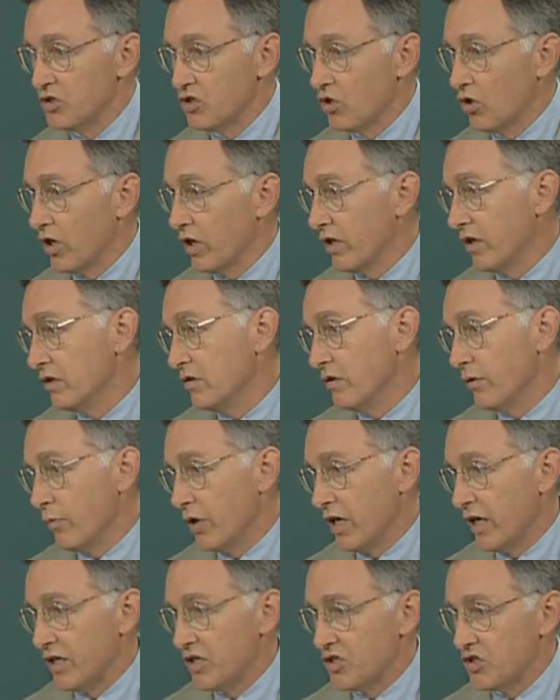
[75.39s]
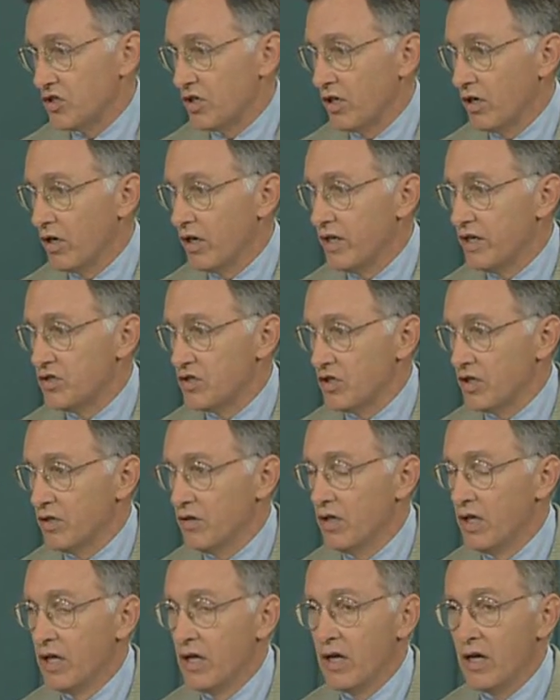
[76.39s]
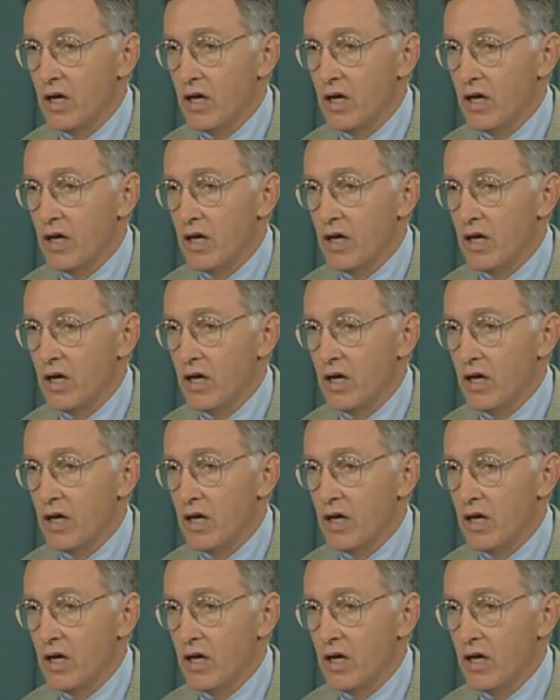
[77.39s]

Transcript: taught in the monasteries, and